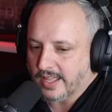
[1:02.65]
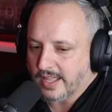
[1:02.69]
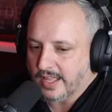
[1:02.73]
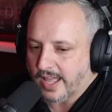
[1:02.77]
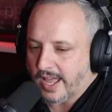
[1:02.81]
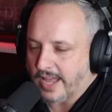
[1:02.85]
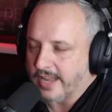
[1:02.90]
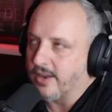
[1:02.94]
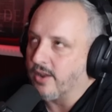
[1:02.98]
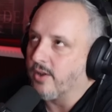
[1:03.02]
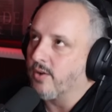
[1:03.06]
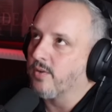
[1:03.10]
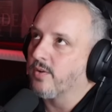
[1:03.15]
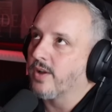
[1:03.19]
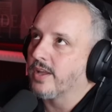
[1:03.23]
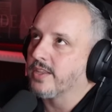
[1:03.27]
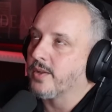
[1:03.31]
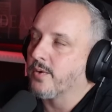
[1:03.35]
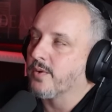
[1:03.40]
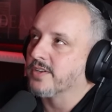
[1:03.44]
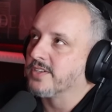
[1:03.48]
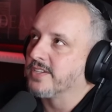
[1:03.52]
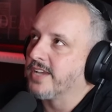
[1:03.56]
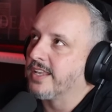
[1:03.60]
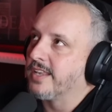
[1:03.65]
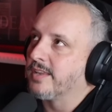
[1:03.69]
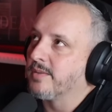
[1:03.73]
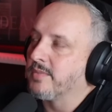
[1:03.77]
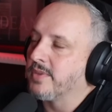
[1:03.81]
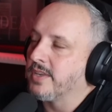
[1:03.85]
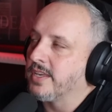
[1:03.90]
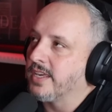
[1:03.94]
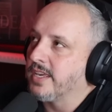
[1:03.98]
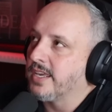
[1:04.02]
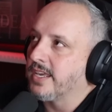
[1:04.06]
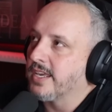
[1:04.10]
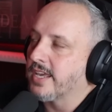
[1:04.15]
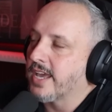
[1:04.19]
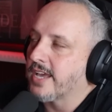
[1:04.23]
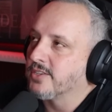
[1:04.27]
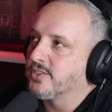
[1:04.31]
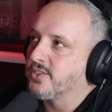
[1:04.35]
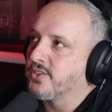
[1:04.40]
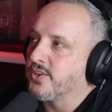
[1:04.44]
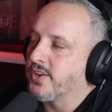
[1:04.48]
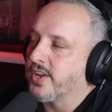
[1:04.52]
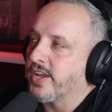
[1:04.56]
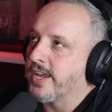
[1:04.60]
I know they were telling me
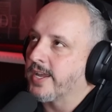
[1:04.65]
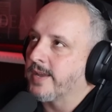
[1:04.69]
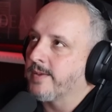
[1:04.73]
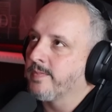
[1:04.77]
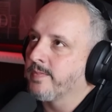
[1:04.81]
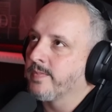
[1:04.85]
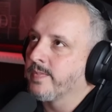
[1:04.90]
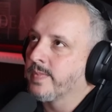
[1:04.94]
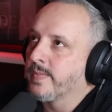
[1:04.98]
yesterday